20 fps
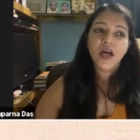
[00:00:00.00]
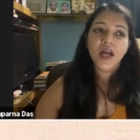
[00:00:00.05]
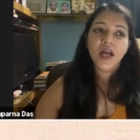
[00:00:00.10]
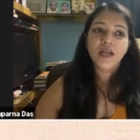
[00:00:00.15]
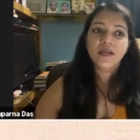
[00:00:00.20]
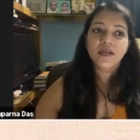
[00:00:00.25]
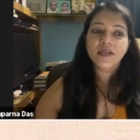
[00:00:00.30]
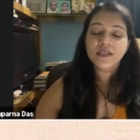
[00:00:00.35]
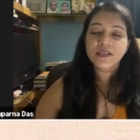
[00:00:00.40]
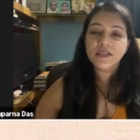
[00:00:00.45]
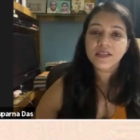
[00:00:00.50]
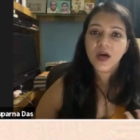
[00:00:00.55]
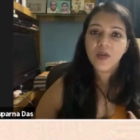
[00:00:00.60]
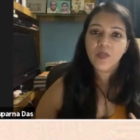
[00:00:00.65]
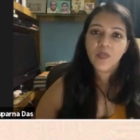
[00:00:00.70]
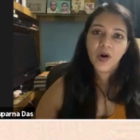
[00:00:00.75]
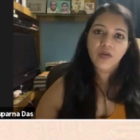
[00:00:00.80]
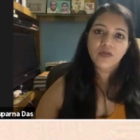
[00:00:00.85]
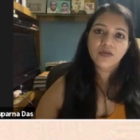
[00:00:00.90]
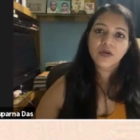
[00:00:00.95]
it is
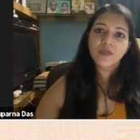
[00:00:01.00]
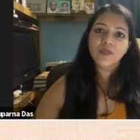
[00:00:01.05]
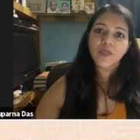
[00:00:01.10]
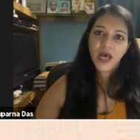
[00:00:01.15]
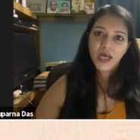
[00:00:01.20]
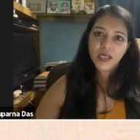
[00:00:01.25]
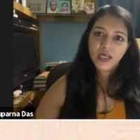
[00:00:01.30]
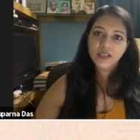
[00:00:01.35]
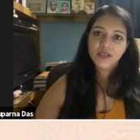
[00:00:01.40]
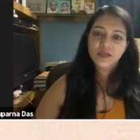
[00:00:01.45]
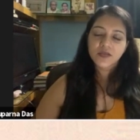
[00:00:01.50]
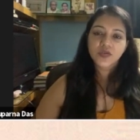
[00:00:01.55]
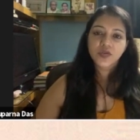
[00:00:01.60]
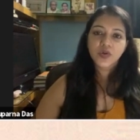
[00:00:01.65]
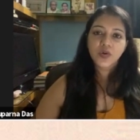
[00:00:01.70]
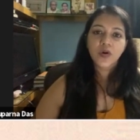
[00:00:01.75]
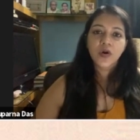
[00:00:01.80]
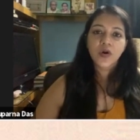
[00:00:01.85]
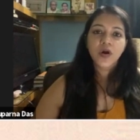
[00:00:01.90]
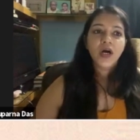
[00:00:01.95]
about the passion
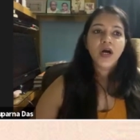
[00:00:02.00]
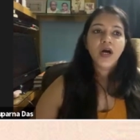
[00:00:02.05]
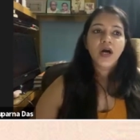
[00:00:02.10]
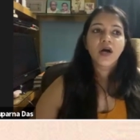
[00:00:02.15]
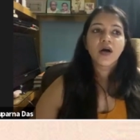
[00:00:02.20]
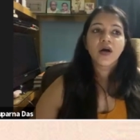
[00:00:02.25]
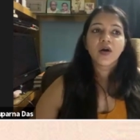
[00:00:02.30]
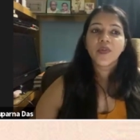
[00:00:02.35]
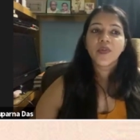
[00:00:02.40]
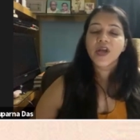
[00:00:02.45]
so uh,